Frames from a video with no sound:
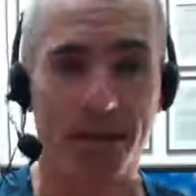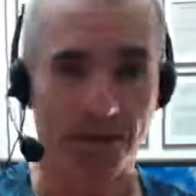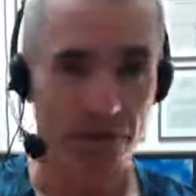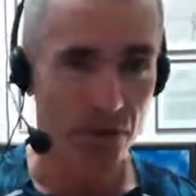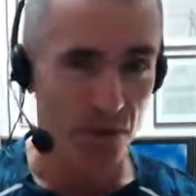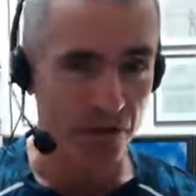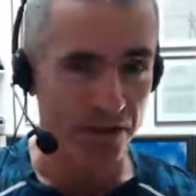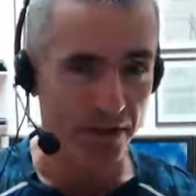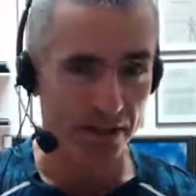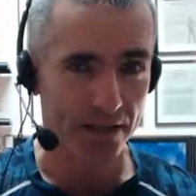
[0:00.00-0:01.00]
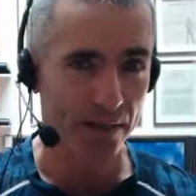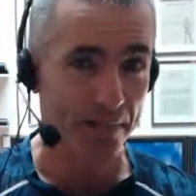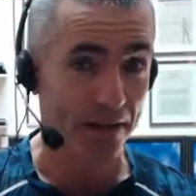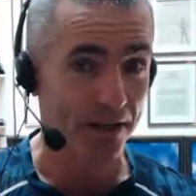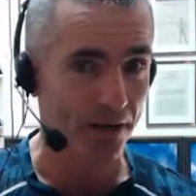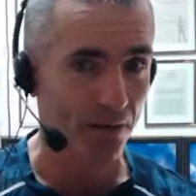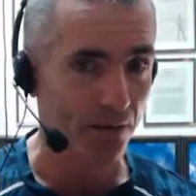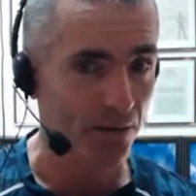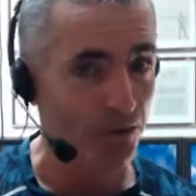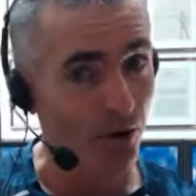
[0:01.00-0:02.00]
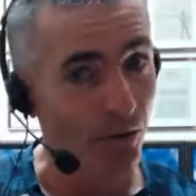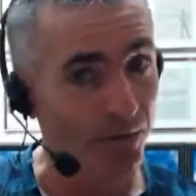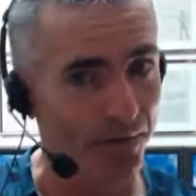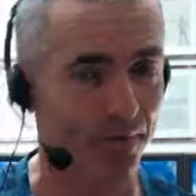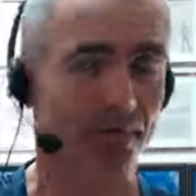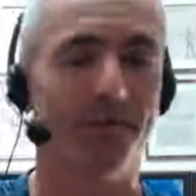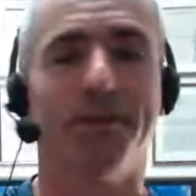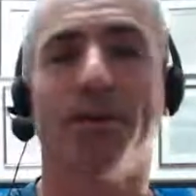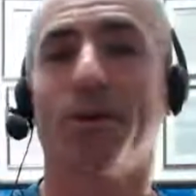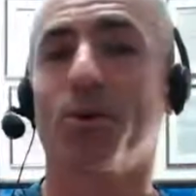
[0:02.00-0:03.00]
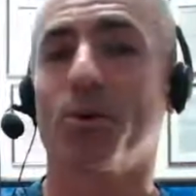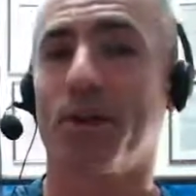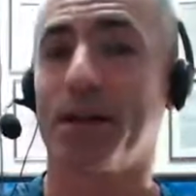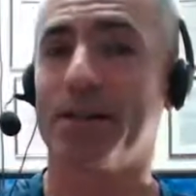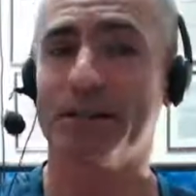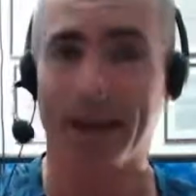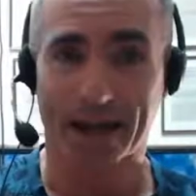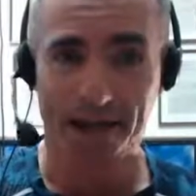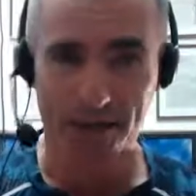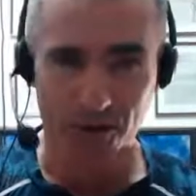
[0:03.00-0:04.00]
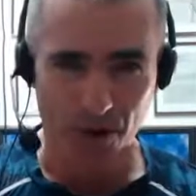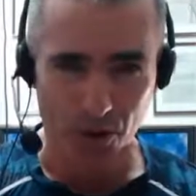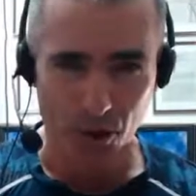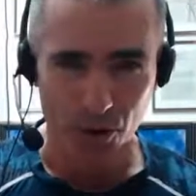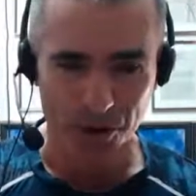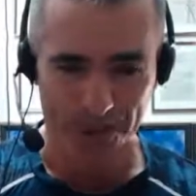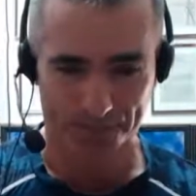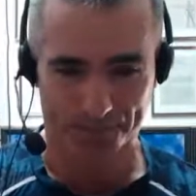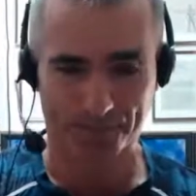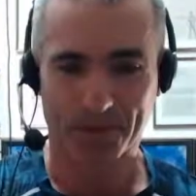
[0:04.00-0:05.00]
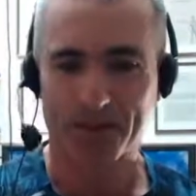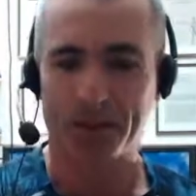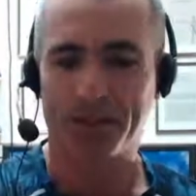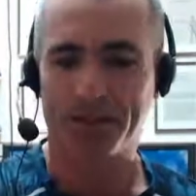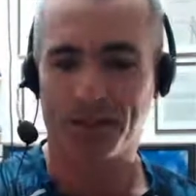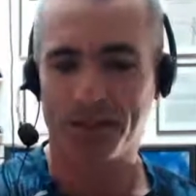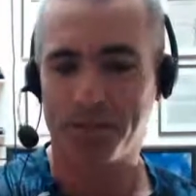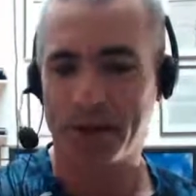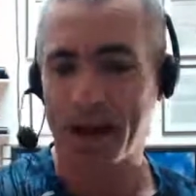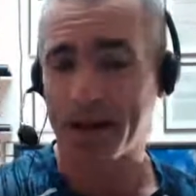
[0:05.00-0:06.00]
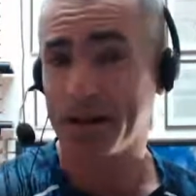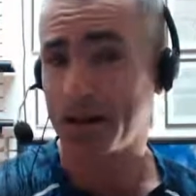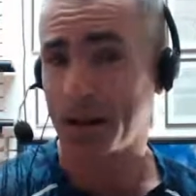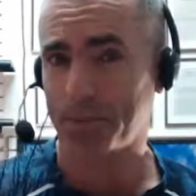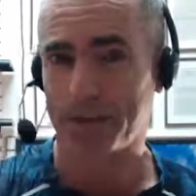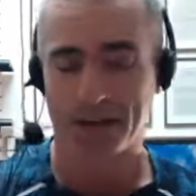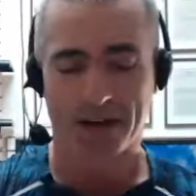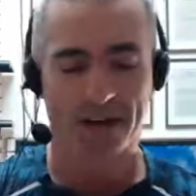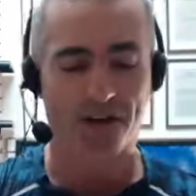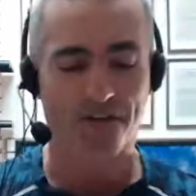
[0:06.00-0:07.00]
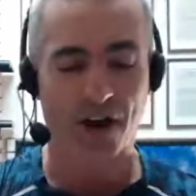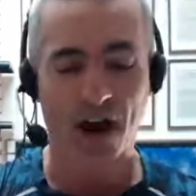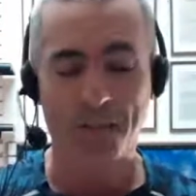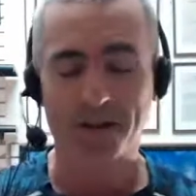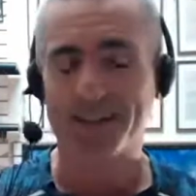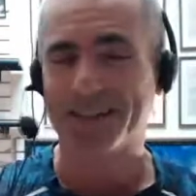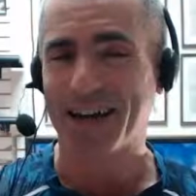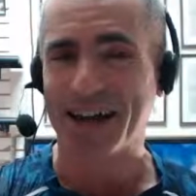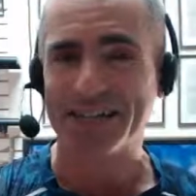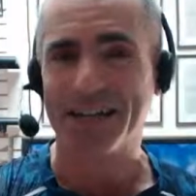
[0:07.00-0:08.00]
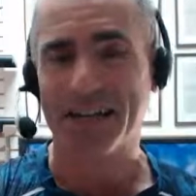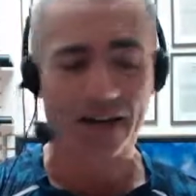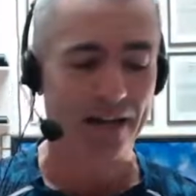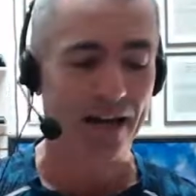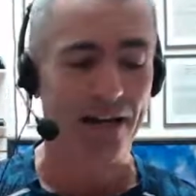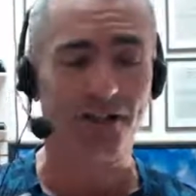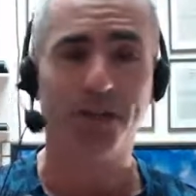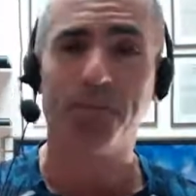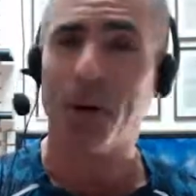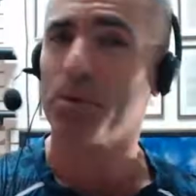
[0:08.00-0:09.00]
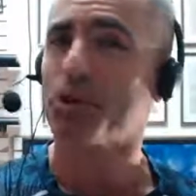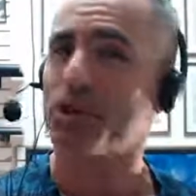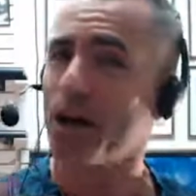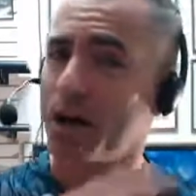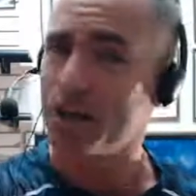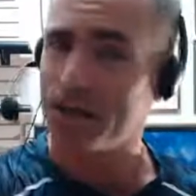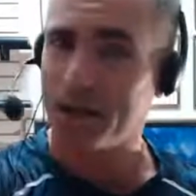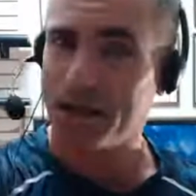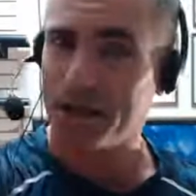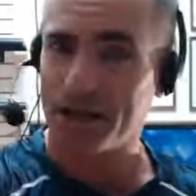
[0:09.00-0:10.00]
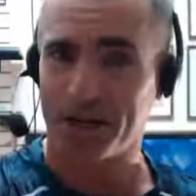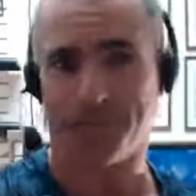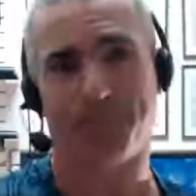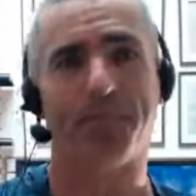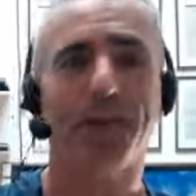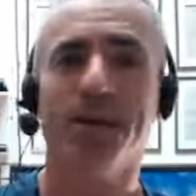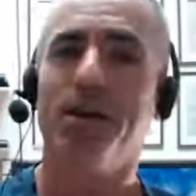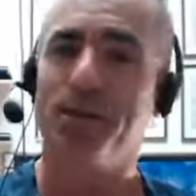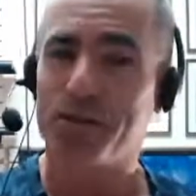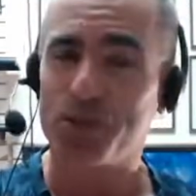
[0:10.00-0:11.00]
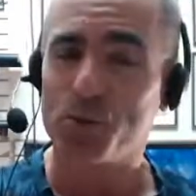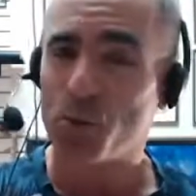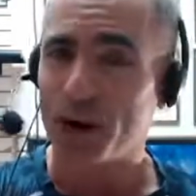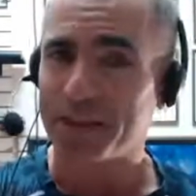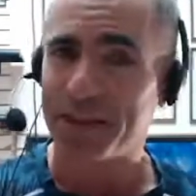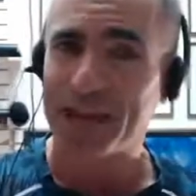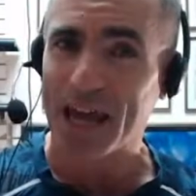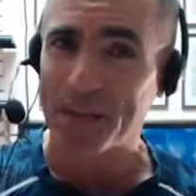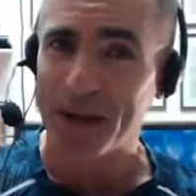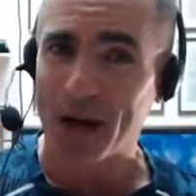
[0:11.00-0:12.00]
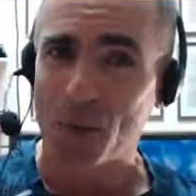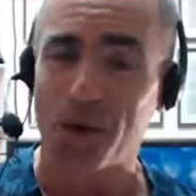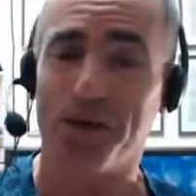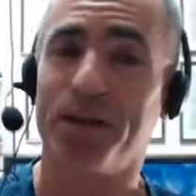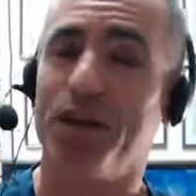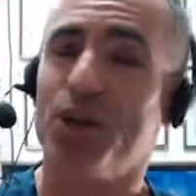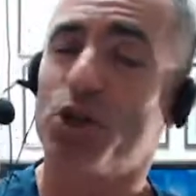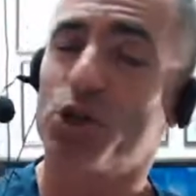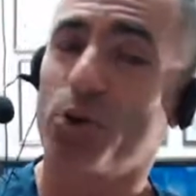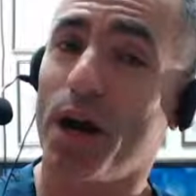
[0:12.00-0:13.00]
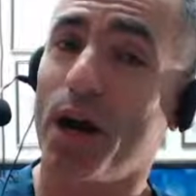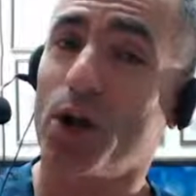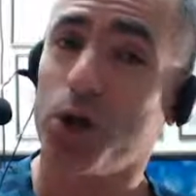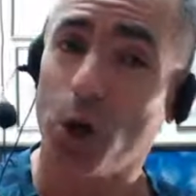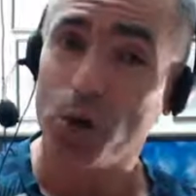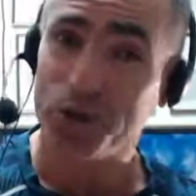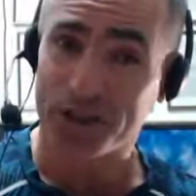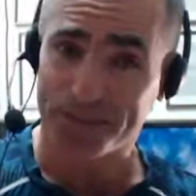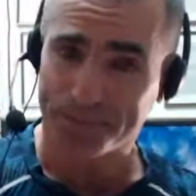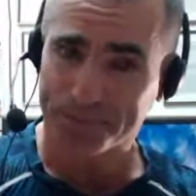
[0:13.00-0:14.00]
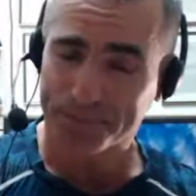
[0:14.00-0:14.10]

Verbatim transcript: if you use an antibacterial soap that contains triclosan. So let's back it up. Environmental Science and Technology published online. This is what they came out with. Triclosan,